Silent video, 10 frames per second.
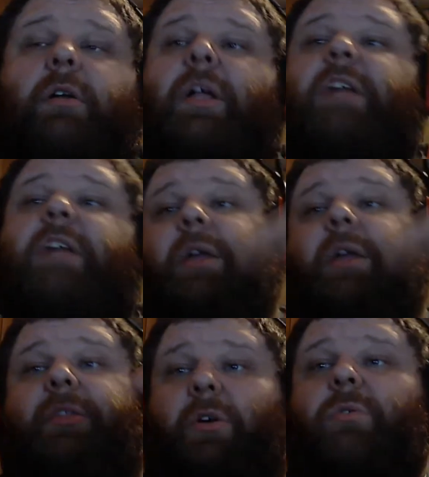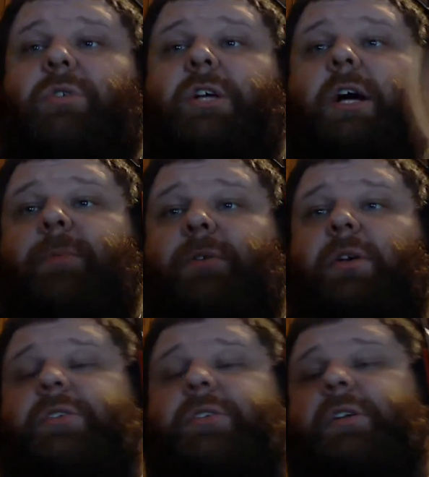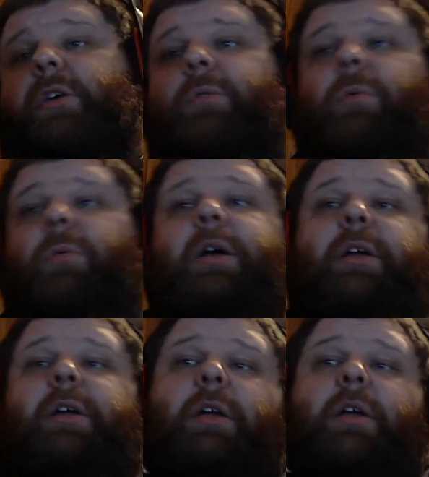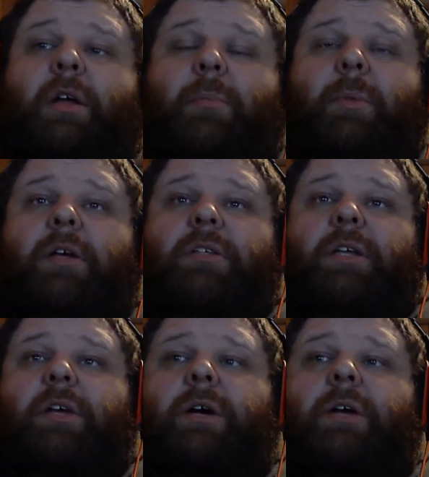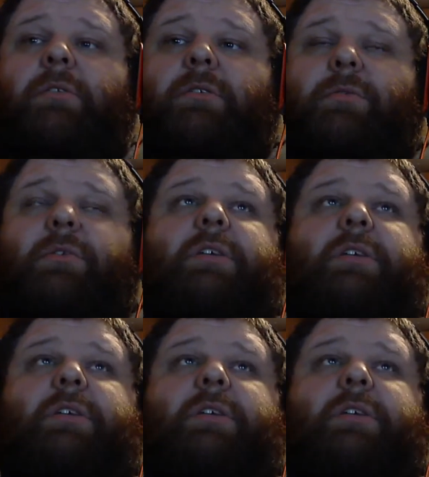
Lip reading: That's why those jobs are actually going away because they crowdsource it